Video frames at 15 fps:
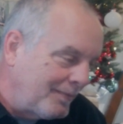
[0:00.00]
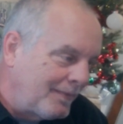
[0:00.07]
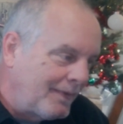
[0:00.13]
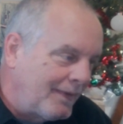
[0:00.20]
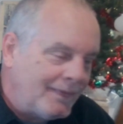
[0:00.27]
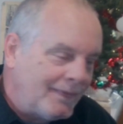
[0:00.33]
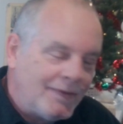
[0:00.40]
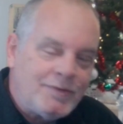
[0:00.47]

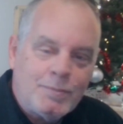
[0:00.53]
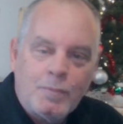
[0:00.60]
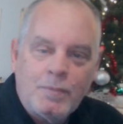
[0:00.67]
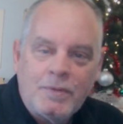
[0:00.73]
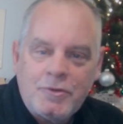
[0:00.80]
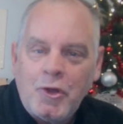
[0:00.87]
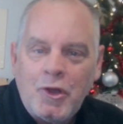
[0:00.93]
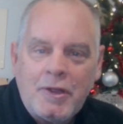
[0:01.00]
And this is what we're
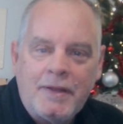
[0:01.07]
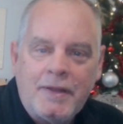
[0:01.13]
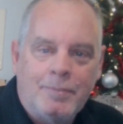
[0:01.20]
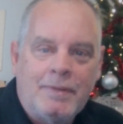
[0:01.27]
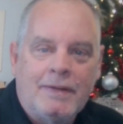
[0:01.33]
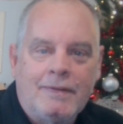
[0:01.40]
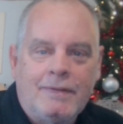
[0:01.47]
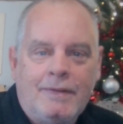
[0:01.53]
talking
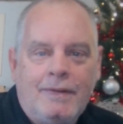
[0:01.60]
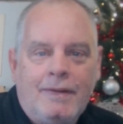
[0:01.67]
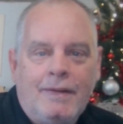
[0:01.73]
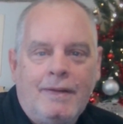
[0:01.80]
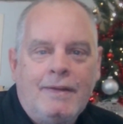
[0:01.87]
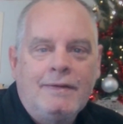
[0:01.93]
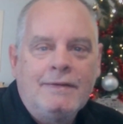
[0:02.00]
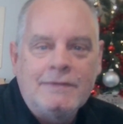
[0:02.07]
about.
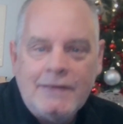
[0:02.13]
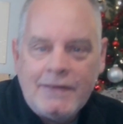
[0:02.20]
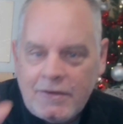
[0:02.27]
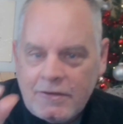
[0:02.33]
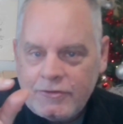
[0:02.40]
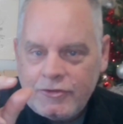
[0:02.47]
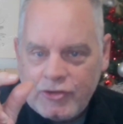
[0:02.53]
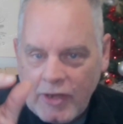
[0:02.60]
Little
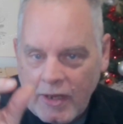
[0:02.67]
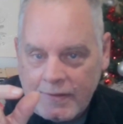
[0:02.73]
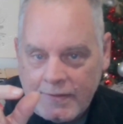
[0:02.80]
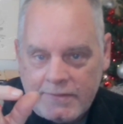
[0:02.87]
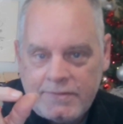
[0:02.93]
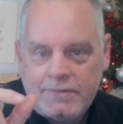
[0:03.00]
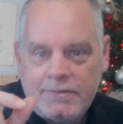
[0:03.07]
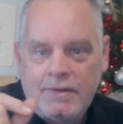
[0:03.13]

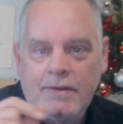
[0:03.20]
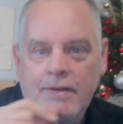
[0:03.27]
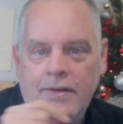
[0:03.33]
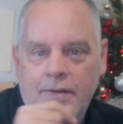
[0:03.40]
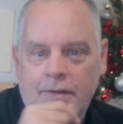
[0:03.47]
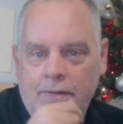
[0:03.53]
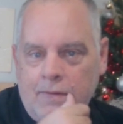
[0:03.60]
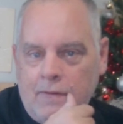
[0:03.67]
chunks
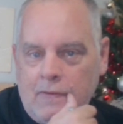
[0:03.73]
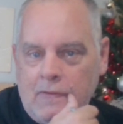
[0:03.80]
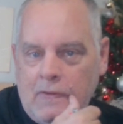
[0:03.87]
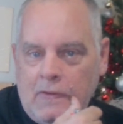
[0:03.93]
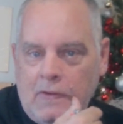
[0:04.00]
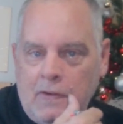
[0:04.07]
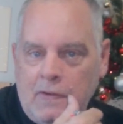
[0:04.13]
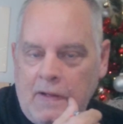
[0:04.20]

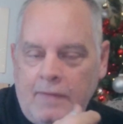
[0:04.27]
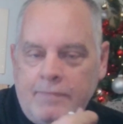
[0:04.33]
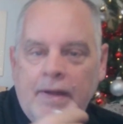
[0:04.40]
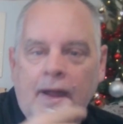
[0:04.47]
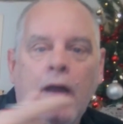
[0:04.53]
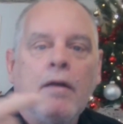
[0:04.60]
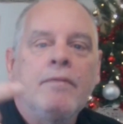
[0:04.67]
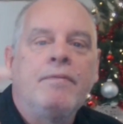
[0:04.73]
of
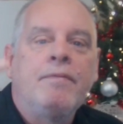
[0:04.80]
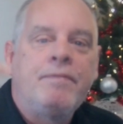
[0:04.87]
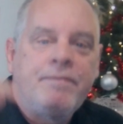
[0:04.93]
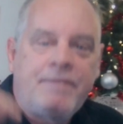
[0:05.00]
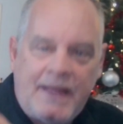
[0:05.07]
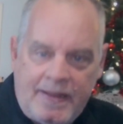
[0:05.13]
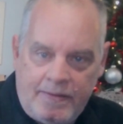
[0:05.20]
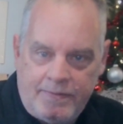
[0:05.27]
our
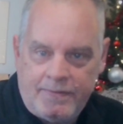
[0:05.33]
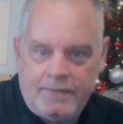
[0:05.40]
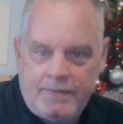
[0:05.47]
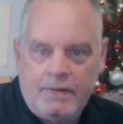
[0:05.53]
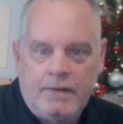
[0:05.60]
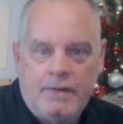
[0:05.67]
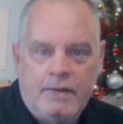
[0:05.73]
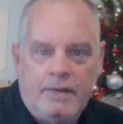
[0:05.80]
faith
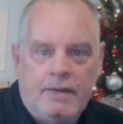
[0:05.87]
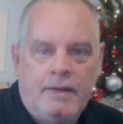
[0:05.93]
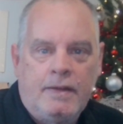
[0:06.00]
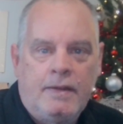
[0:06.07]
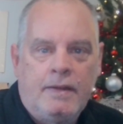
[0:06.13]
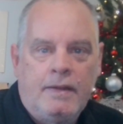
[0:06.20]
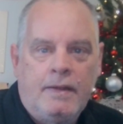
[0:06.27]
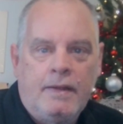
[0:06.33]

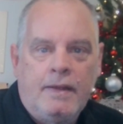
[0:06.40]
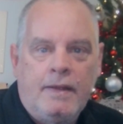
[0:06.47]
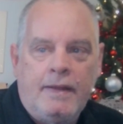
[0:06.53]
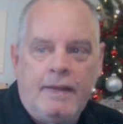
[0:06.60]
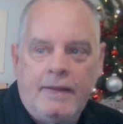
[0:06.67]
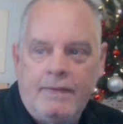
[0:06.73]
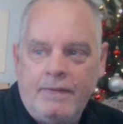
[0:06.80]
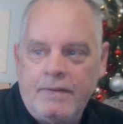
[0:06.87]

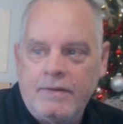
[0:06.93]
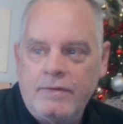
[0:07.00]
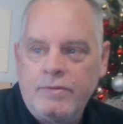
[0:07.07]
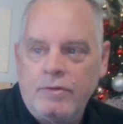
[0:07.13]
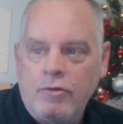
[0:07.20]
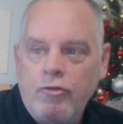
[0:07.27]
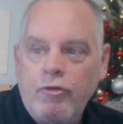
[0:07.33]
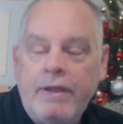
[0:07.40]
in this
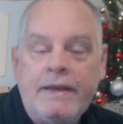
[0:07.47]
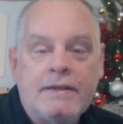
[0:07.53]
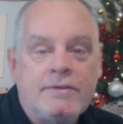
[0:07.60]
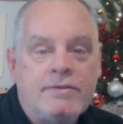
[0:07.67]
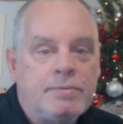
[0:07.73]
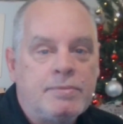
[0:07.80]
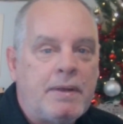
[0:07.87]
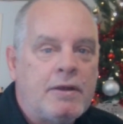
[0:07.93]
great
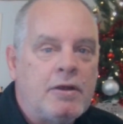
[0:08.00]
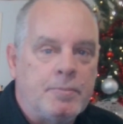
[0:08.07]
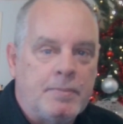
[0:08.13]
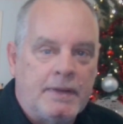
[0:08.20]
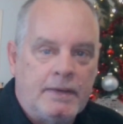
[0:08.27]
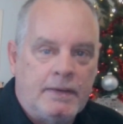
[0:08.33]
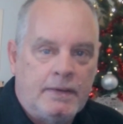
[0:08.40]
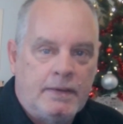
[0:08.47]

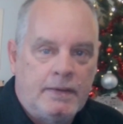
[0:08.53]
experiment